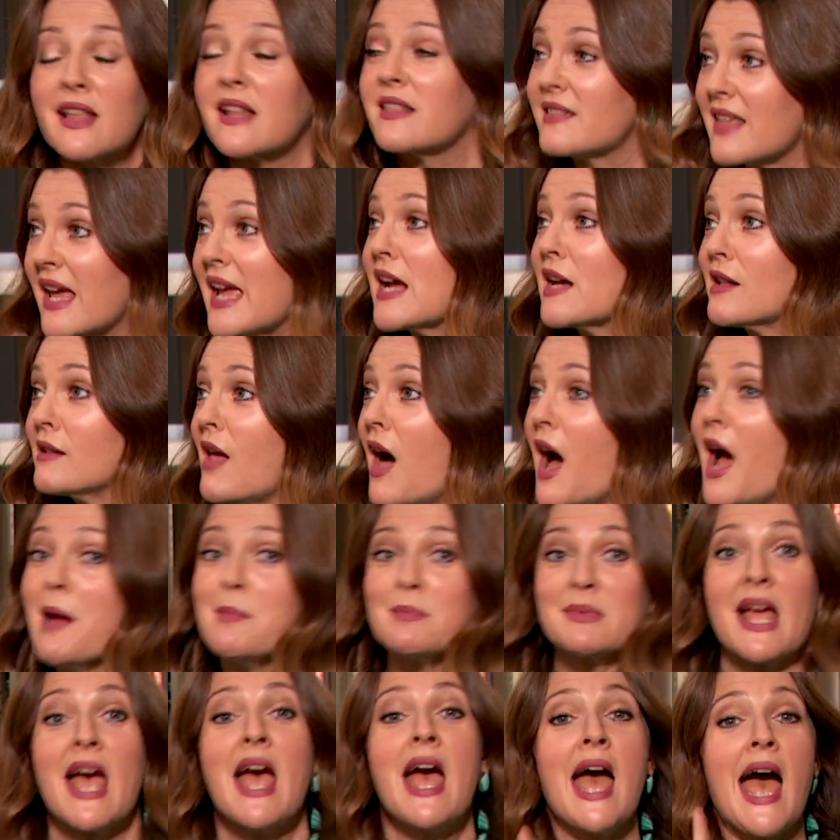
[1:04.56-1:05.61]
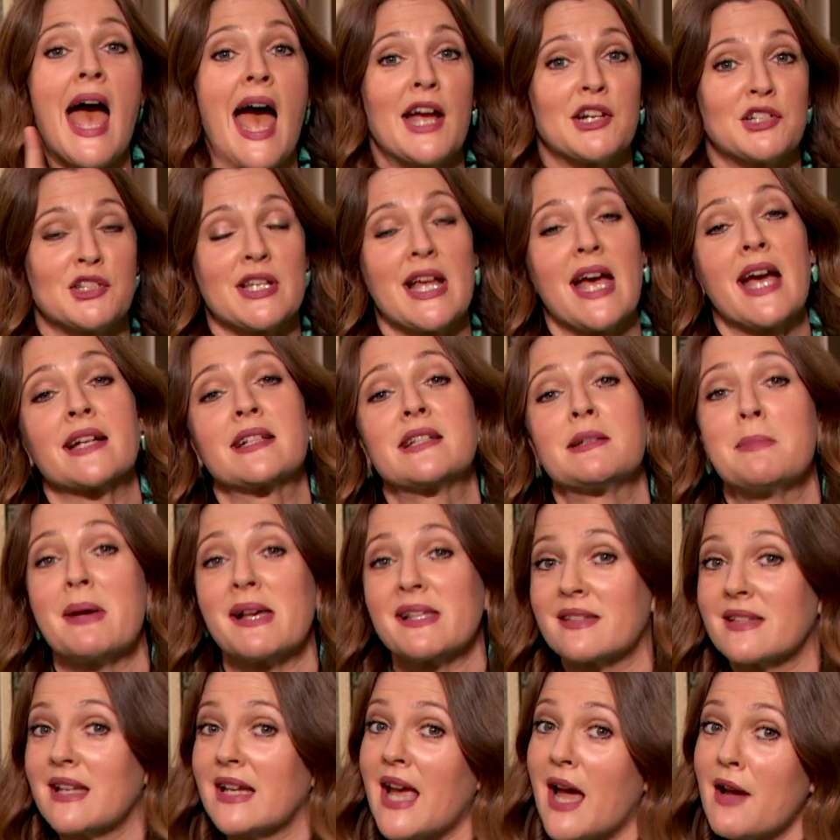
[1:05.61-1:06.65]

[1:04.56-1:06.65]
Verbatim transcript: that they climbed? # domestic